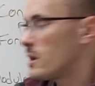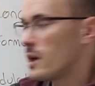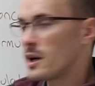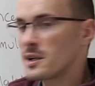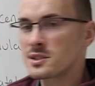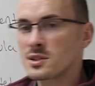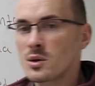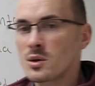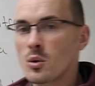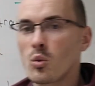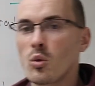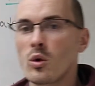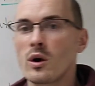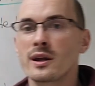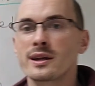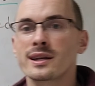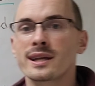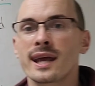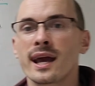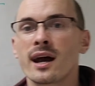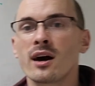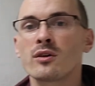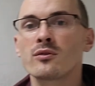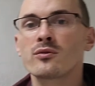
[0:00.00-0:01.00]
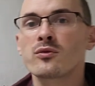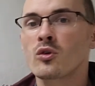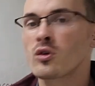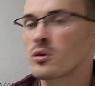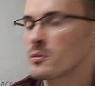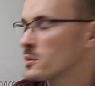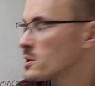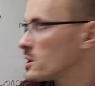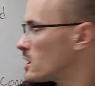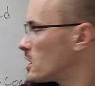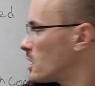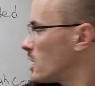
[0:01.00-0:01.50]
That's a one cal
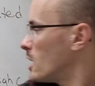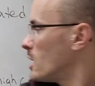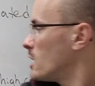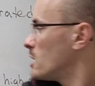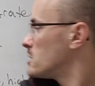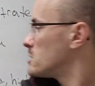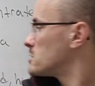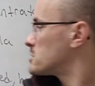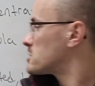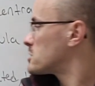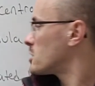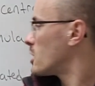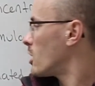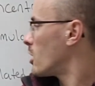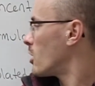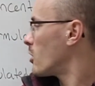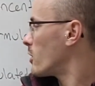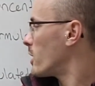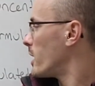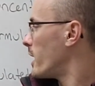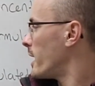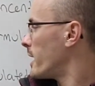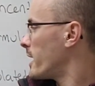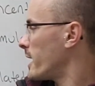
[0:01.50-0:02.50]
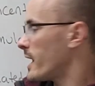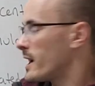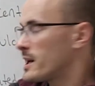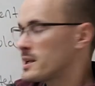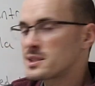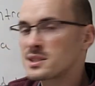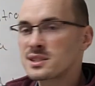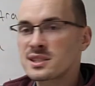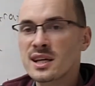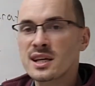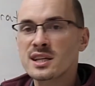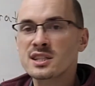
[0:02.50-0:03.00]
formula. So, and it
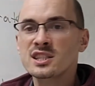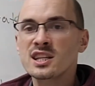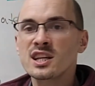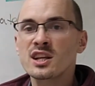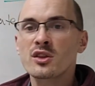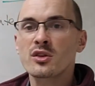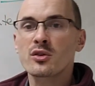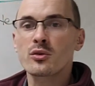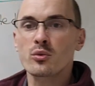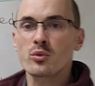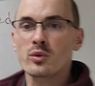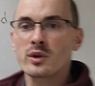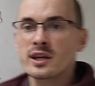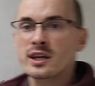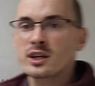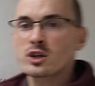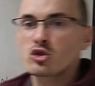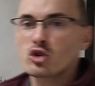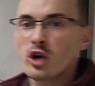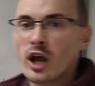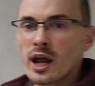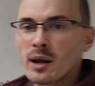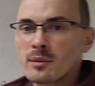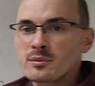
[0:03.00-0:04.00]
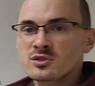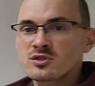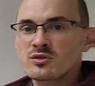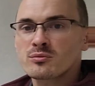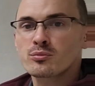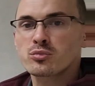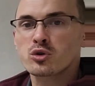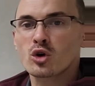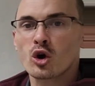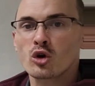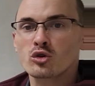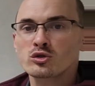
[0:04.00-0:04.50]
has 63 grams
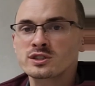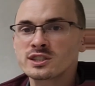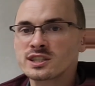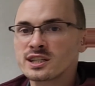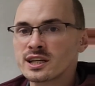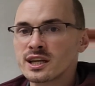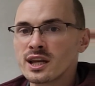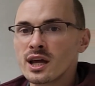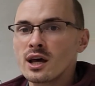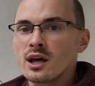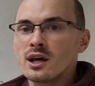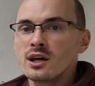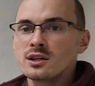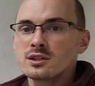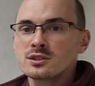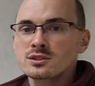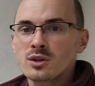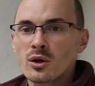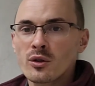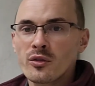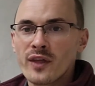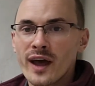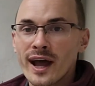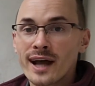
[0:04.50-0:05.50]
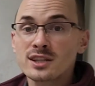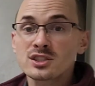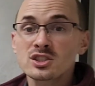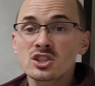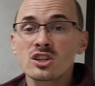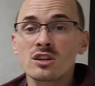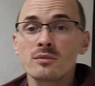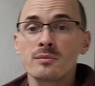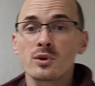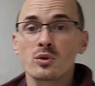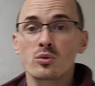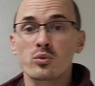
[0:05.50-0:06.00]
of protein. So that's
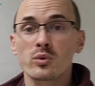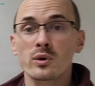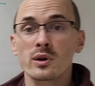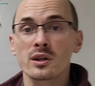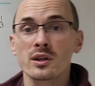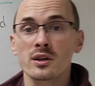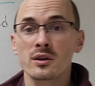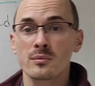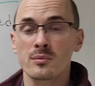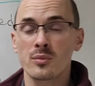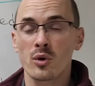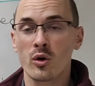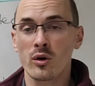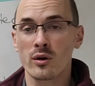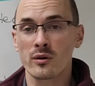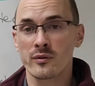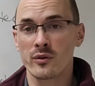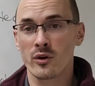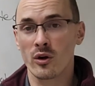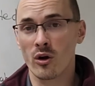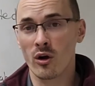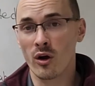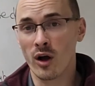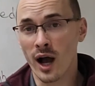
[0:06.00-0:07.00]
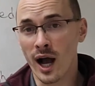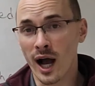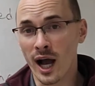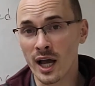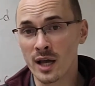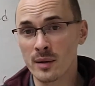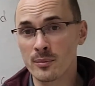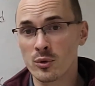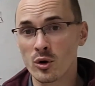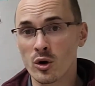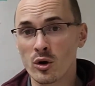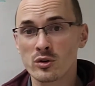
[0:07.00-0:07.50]
gonna be really important for our
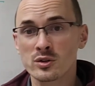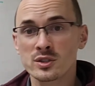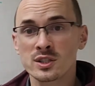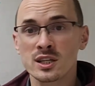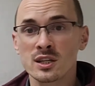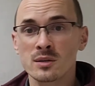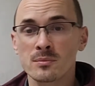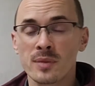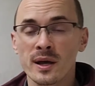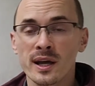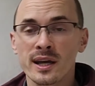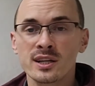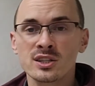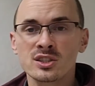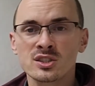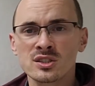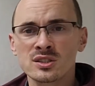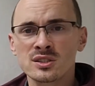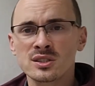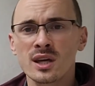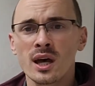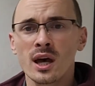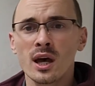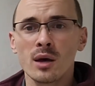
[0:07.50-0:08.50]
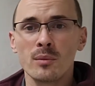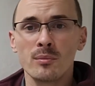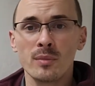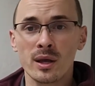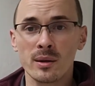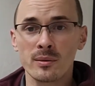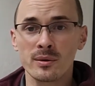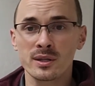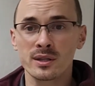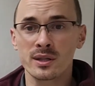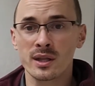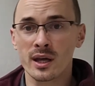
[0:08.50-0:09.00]
high protein patients.
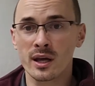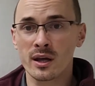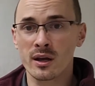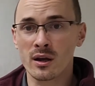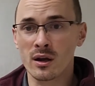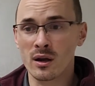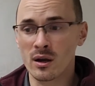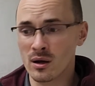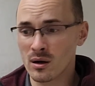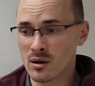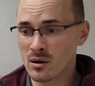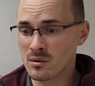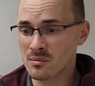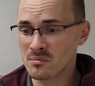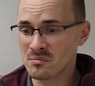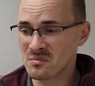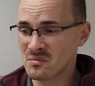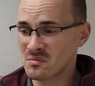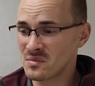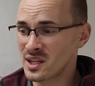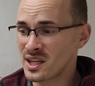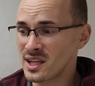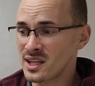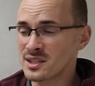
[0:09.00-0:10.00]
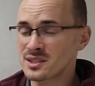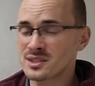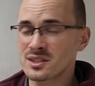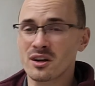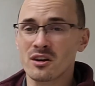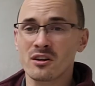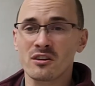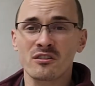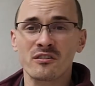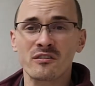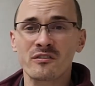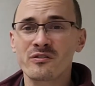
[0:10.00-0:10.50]
Maybe their needs
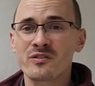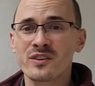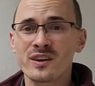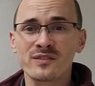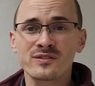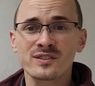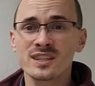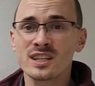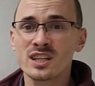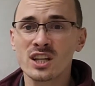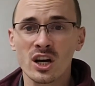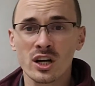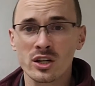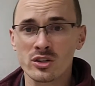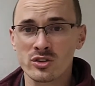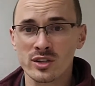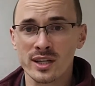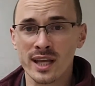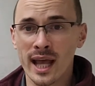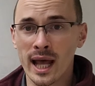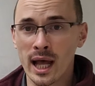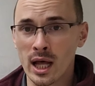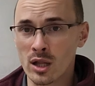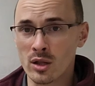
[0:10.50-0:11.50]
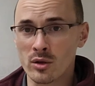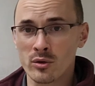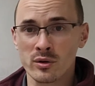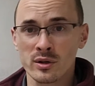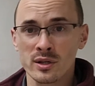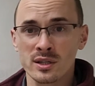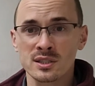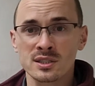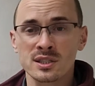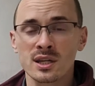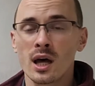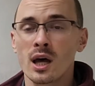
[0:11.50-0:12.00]
are 1500
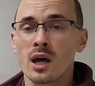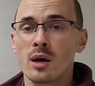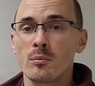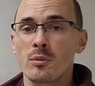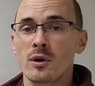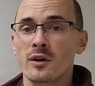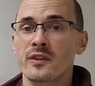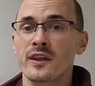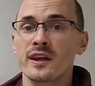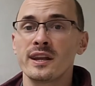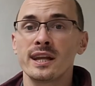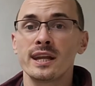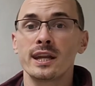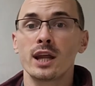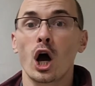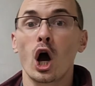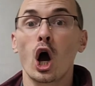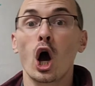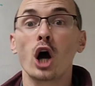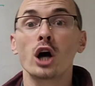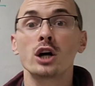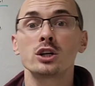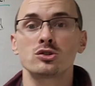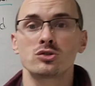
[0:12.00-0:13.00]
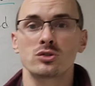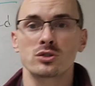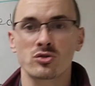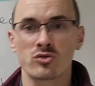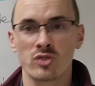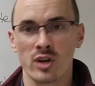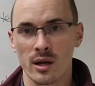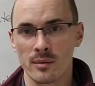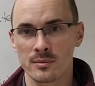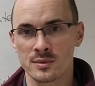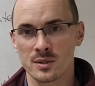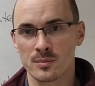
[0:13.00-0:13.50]
calories, but they need 100
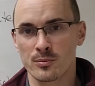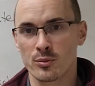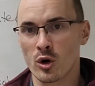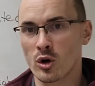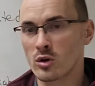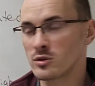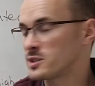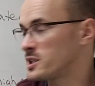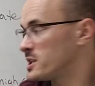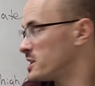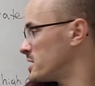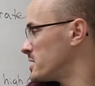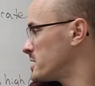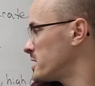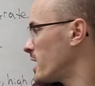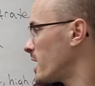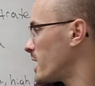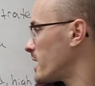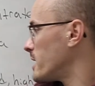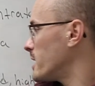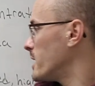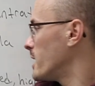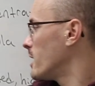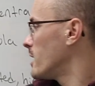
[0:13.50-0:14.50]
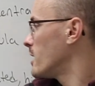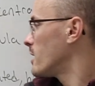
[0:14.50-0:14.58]
grams of protein a day.